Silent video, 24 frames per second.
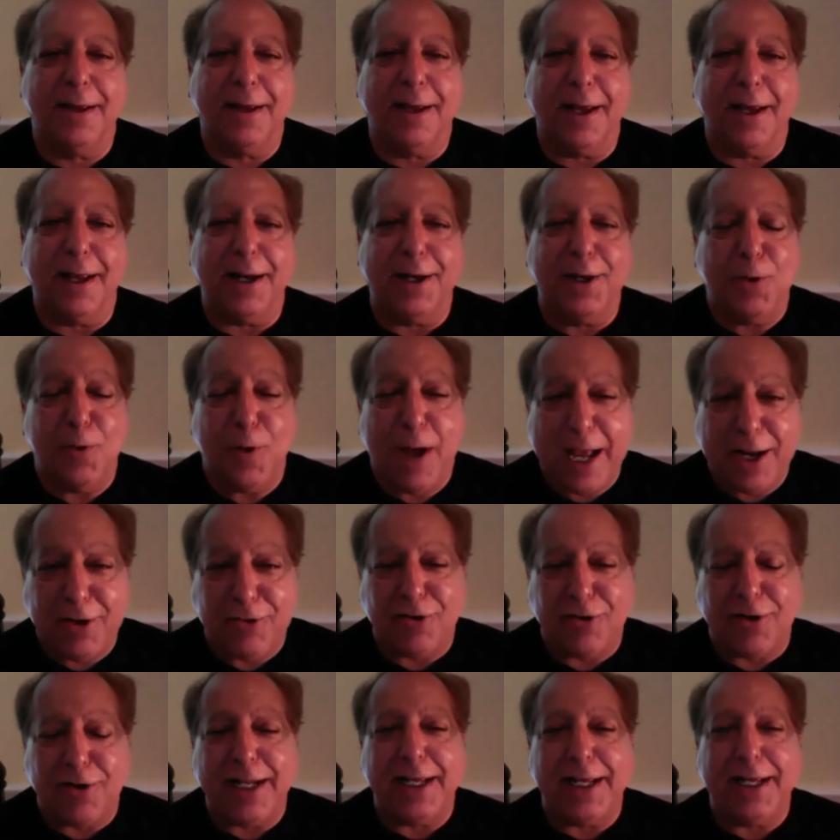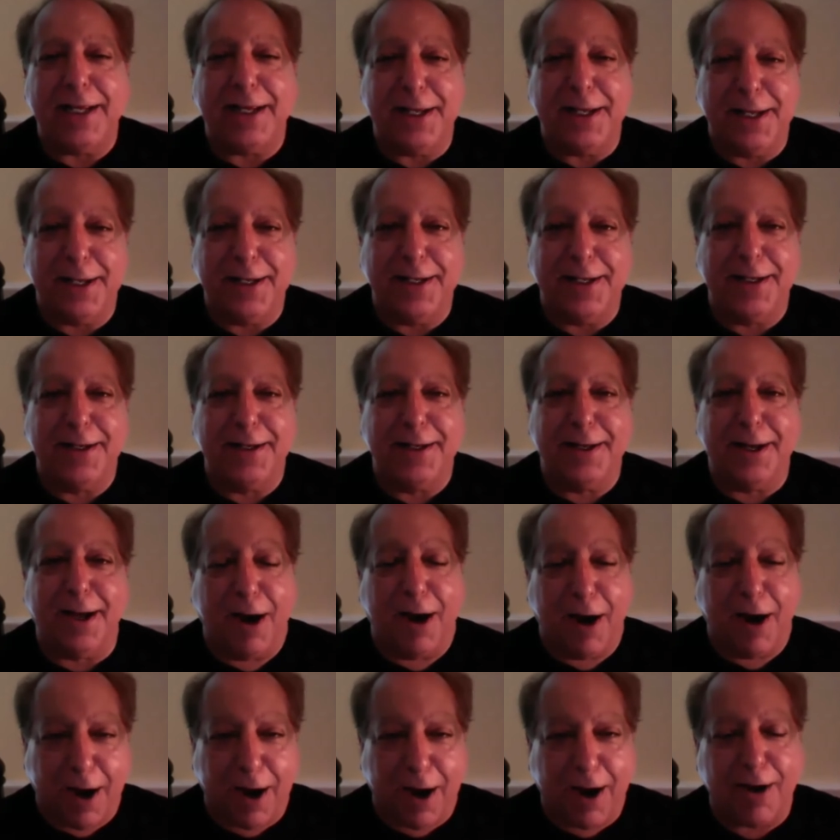And you actually
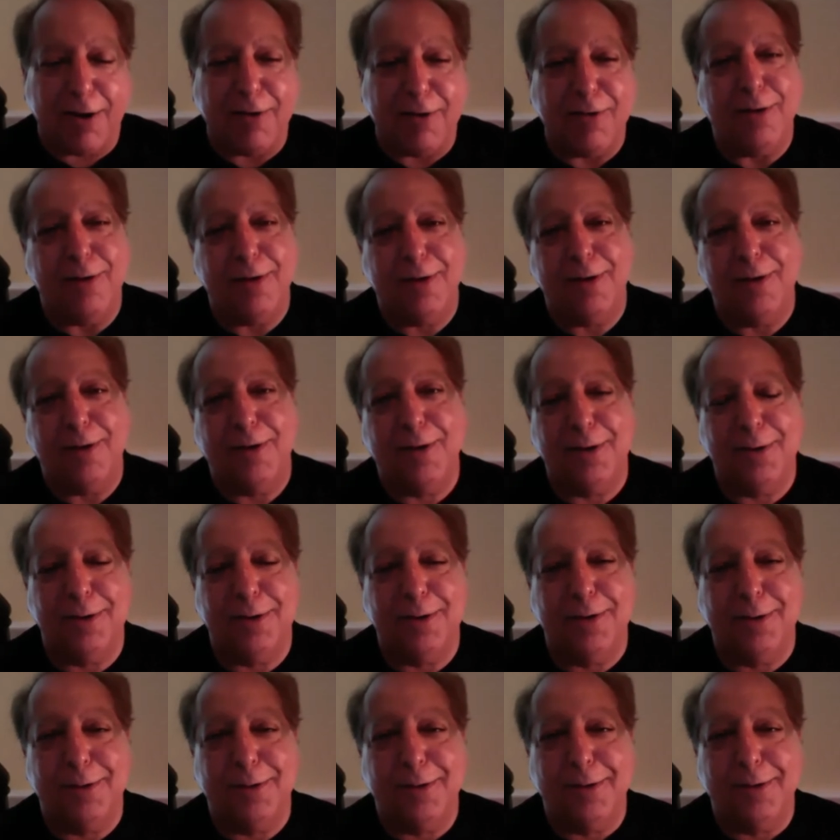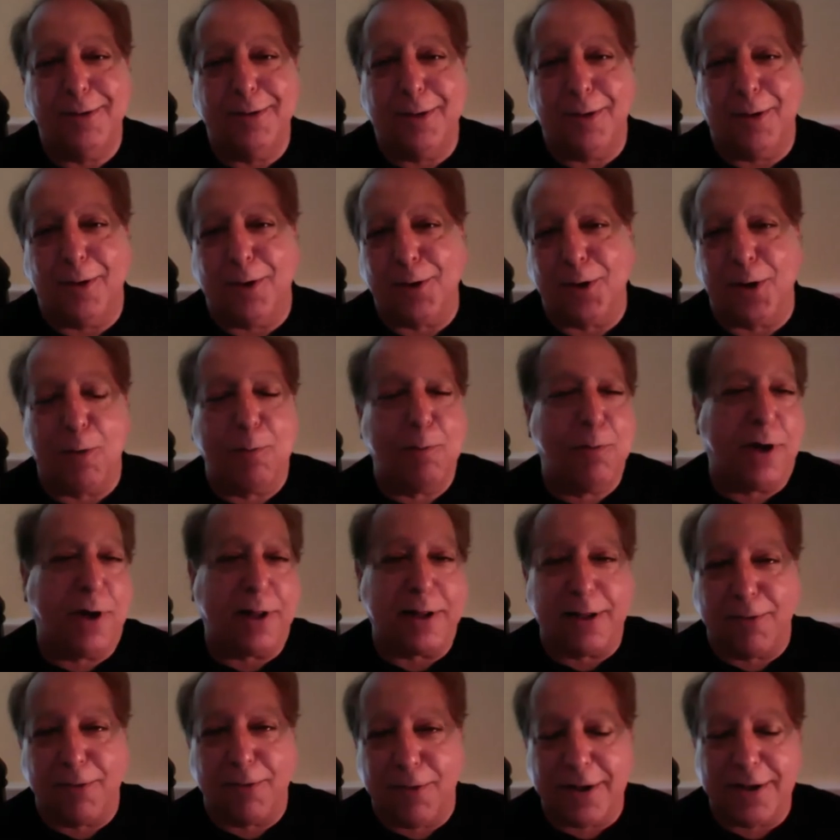are, or your
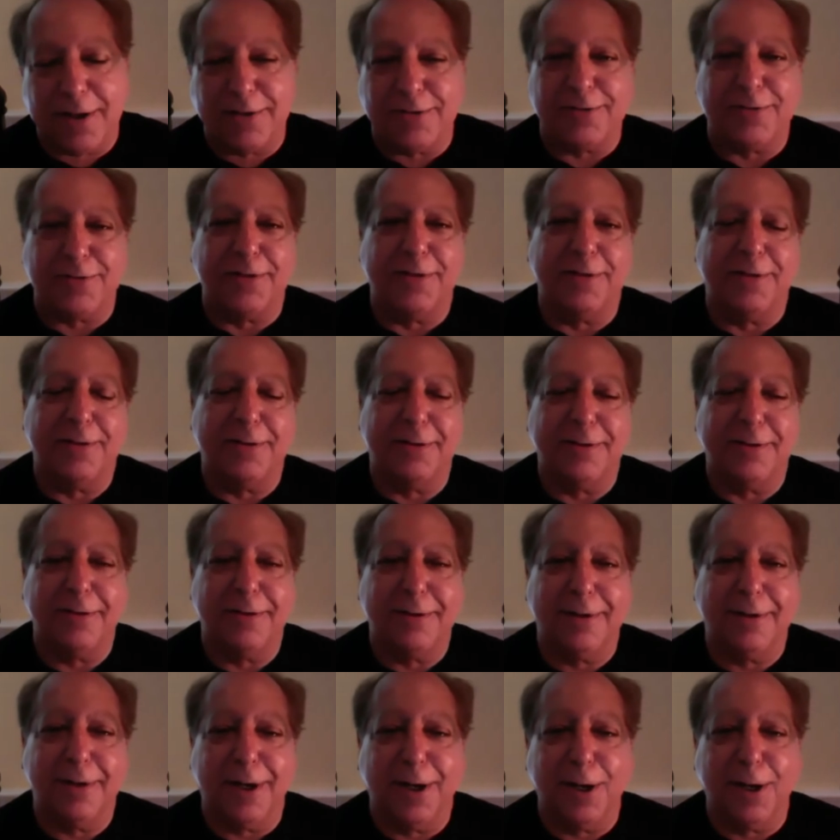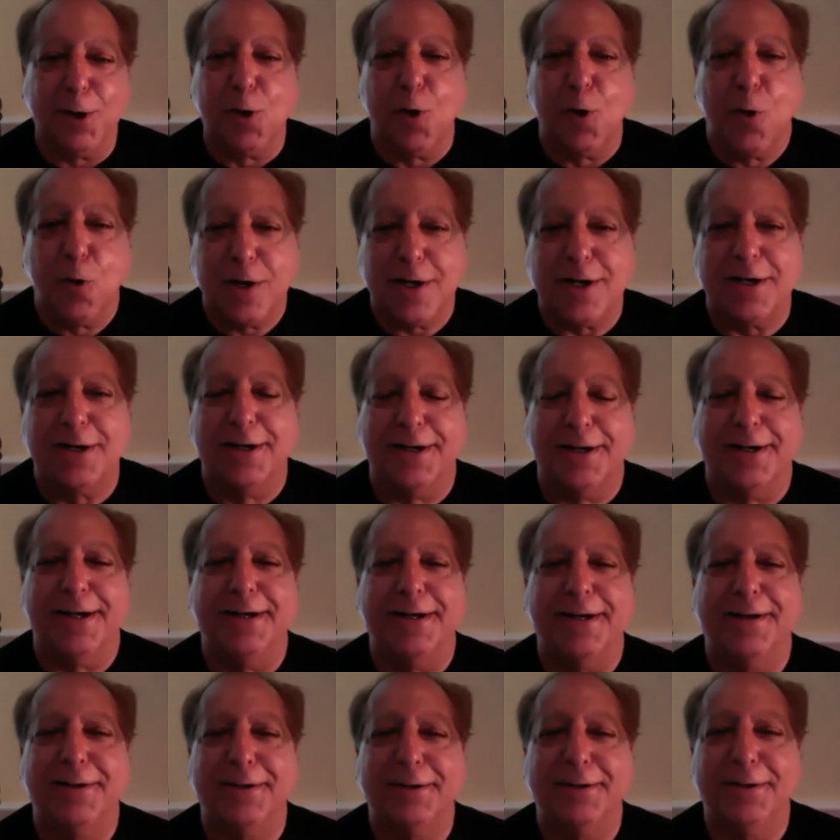brother is, a goat
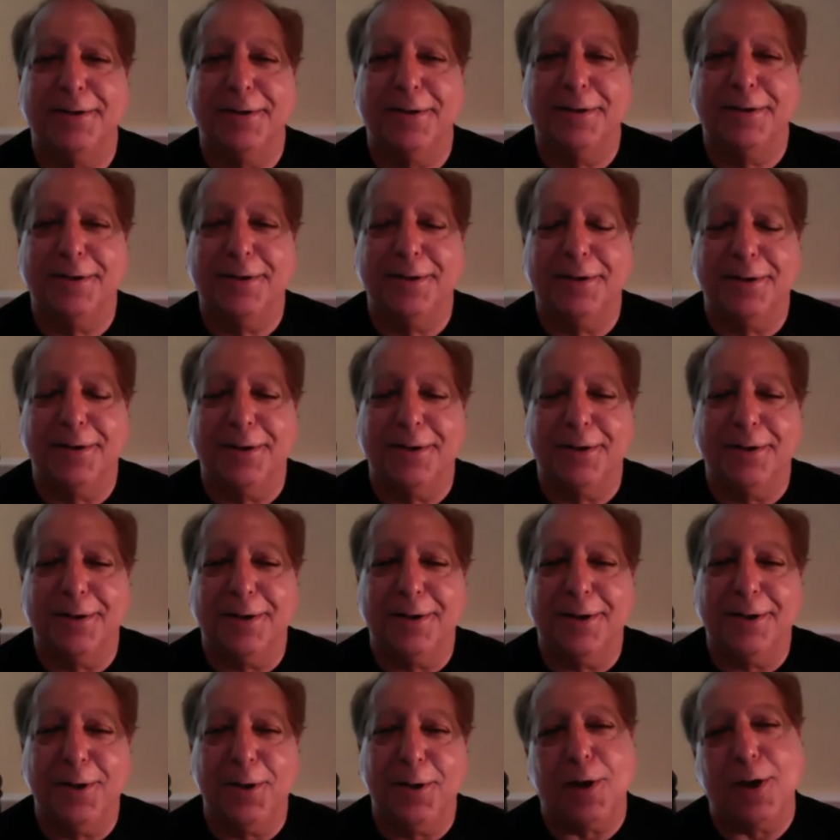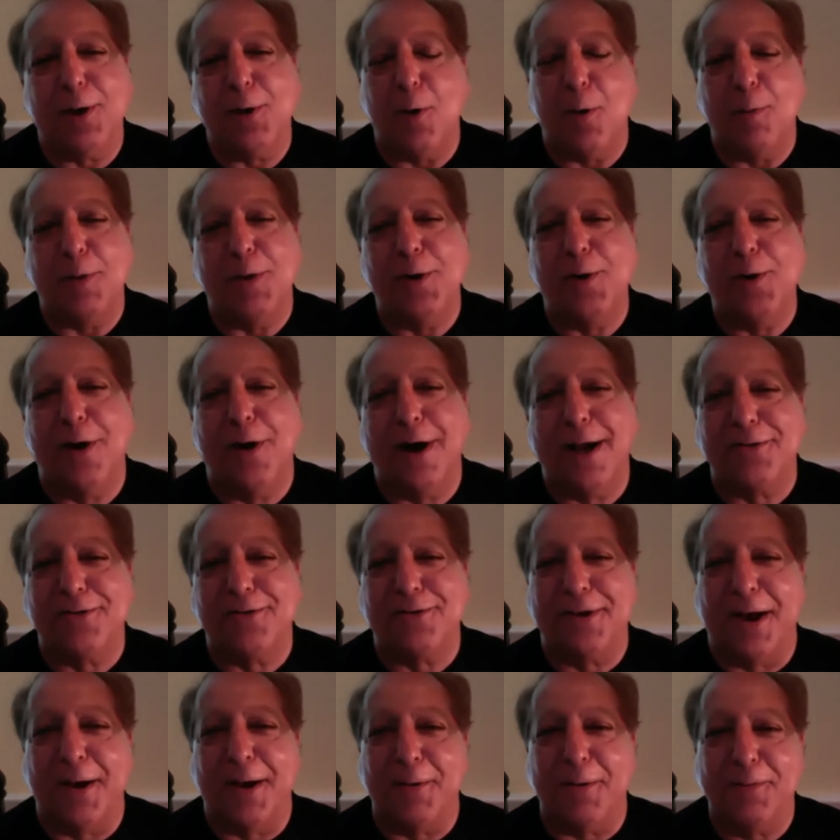herd. You can open your
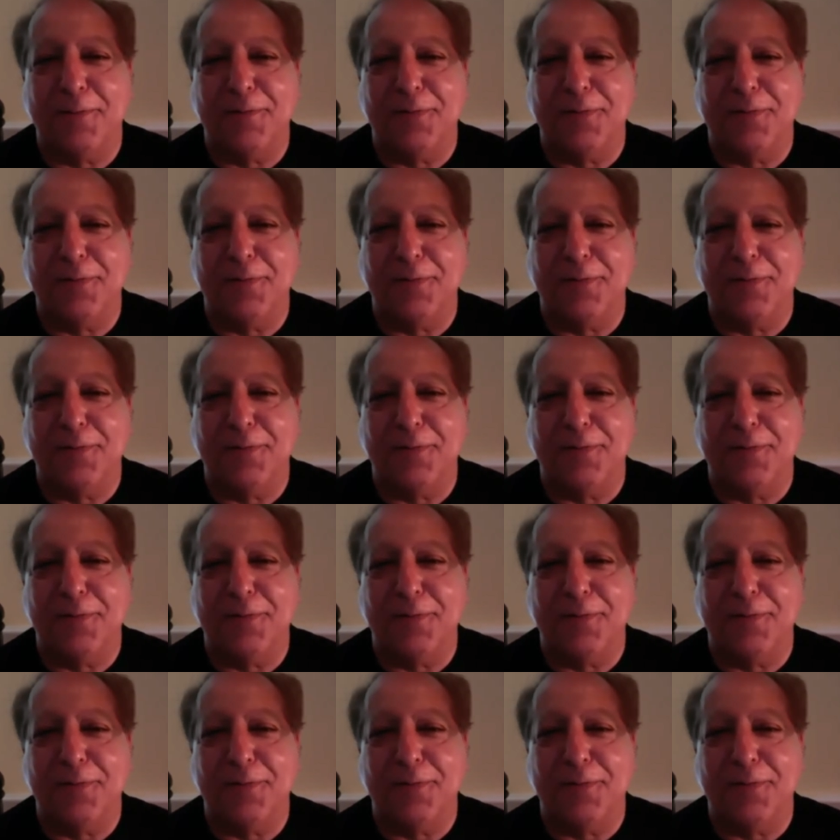eyes now.